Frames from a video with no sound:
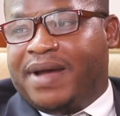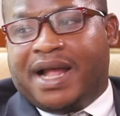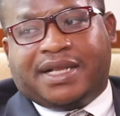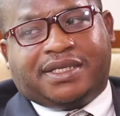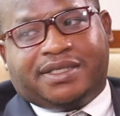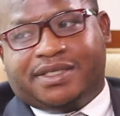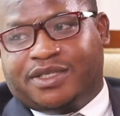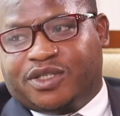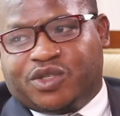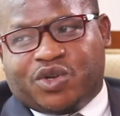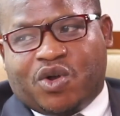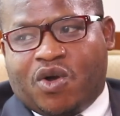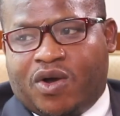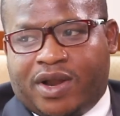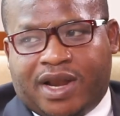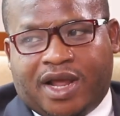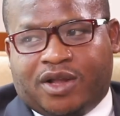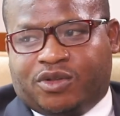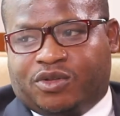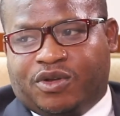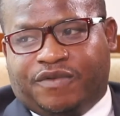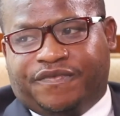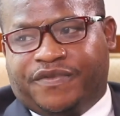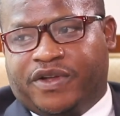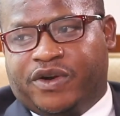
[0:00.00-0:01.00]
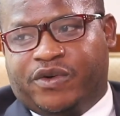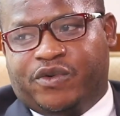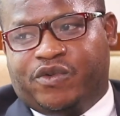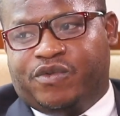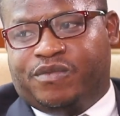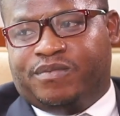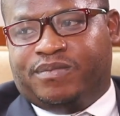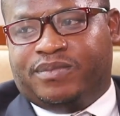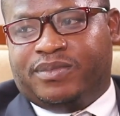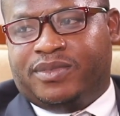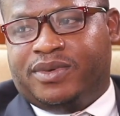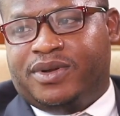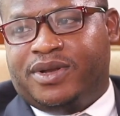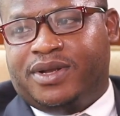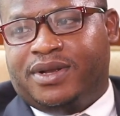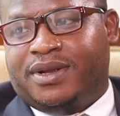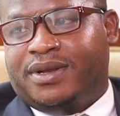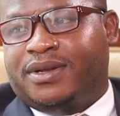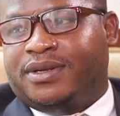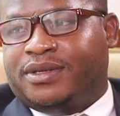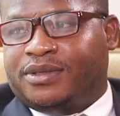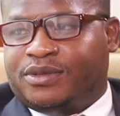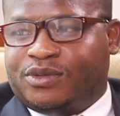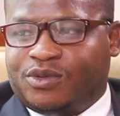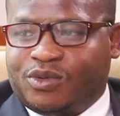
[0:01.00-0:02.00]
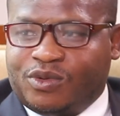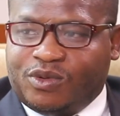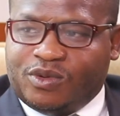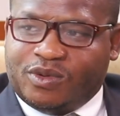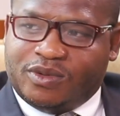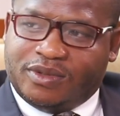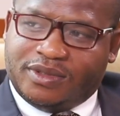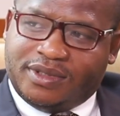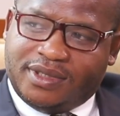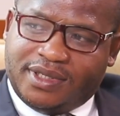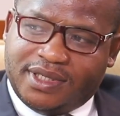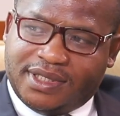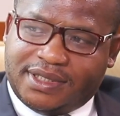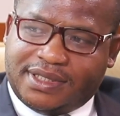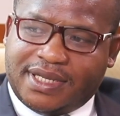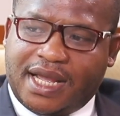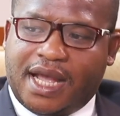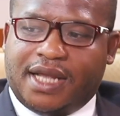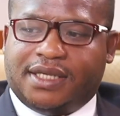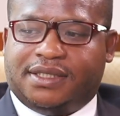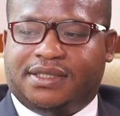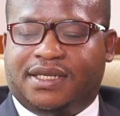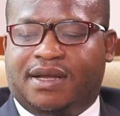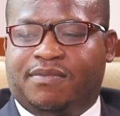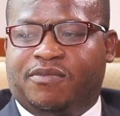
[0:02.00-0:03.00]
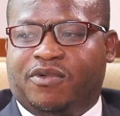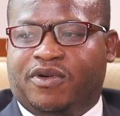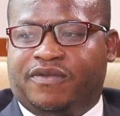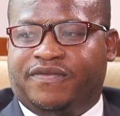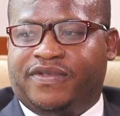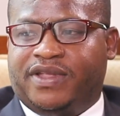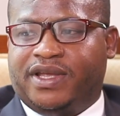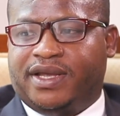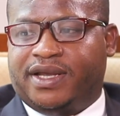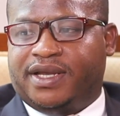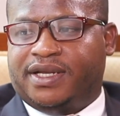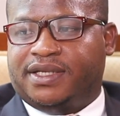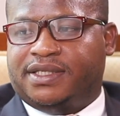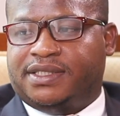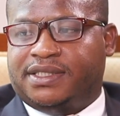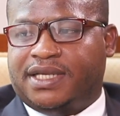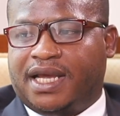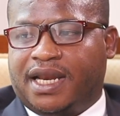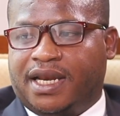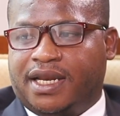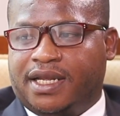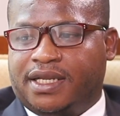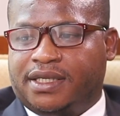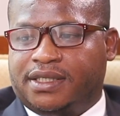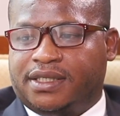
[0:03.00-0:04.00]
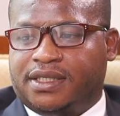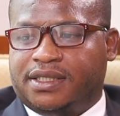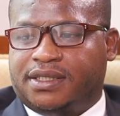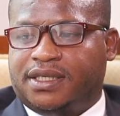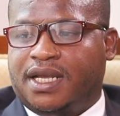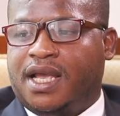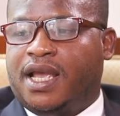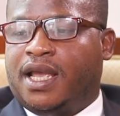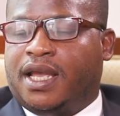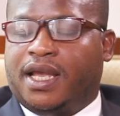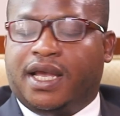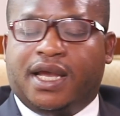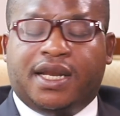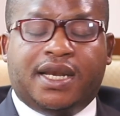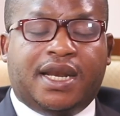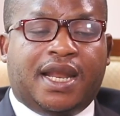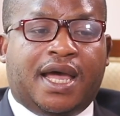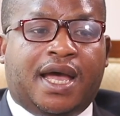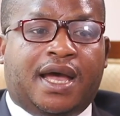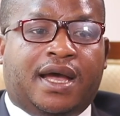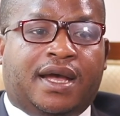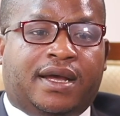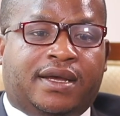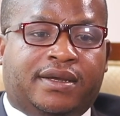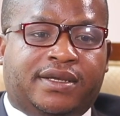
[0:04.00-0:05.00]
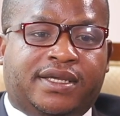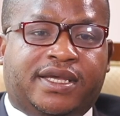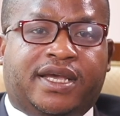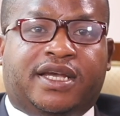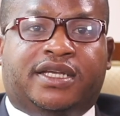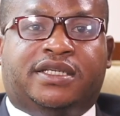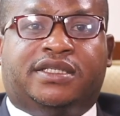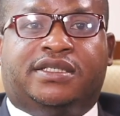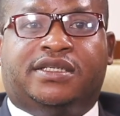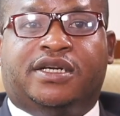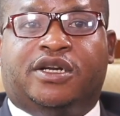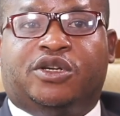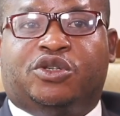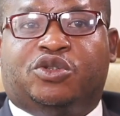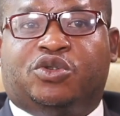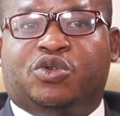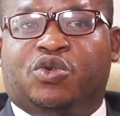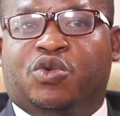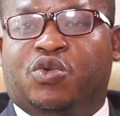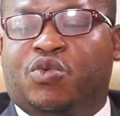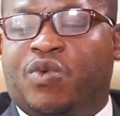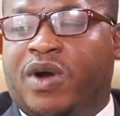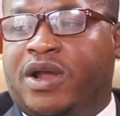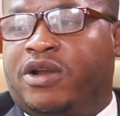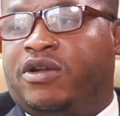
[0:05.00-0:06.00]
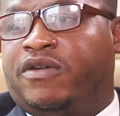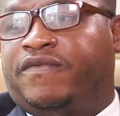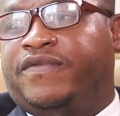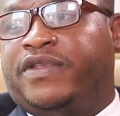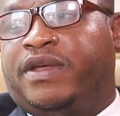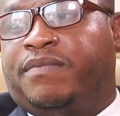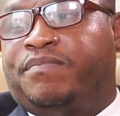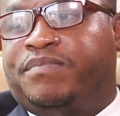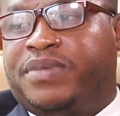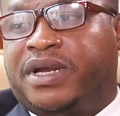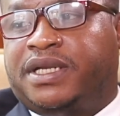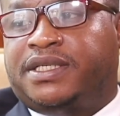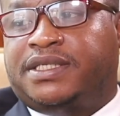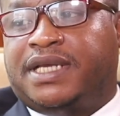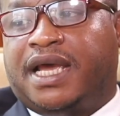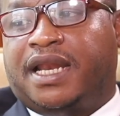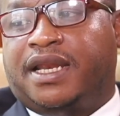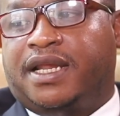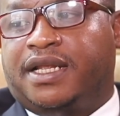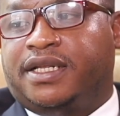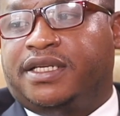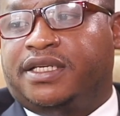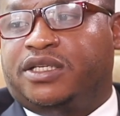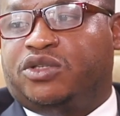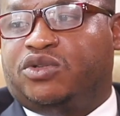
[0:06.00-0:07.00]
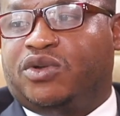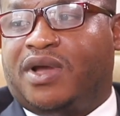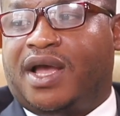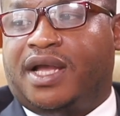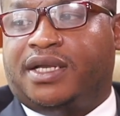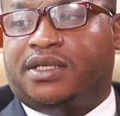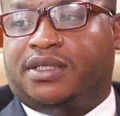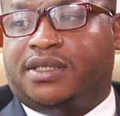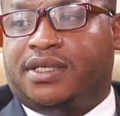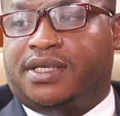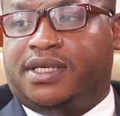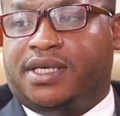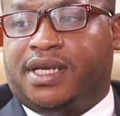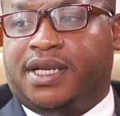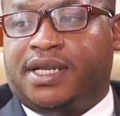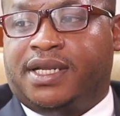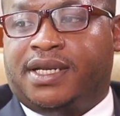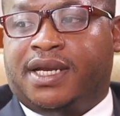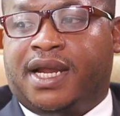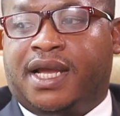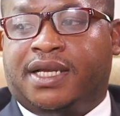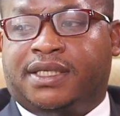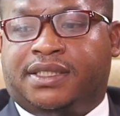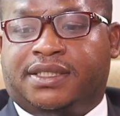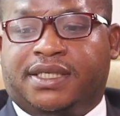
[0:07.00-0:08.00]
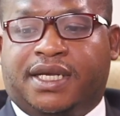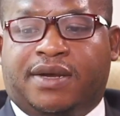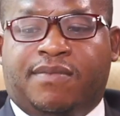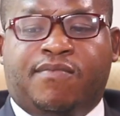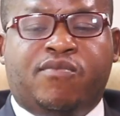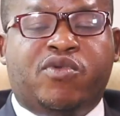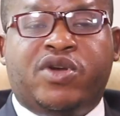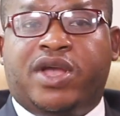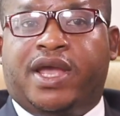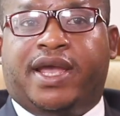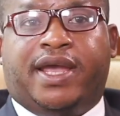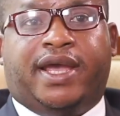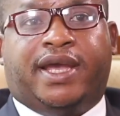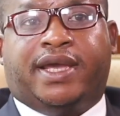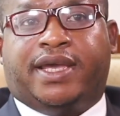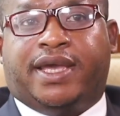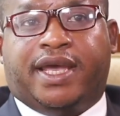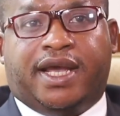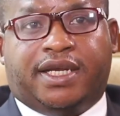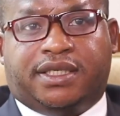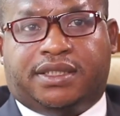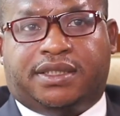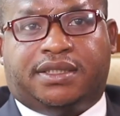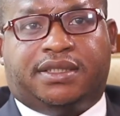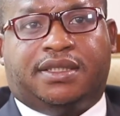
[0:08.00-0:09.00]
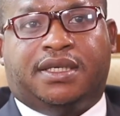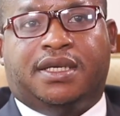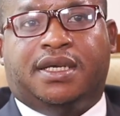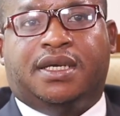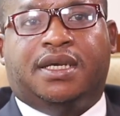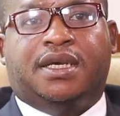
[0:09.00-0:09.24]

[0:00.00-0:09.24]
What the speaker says: but he's gone out of the room. So these are some of the challenges. And now, yes, stress. So one of the big challenges was, you know, I say, "Muye a guest,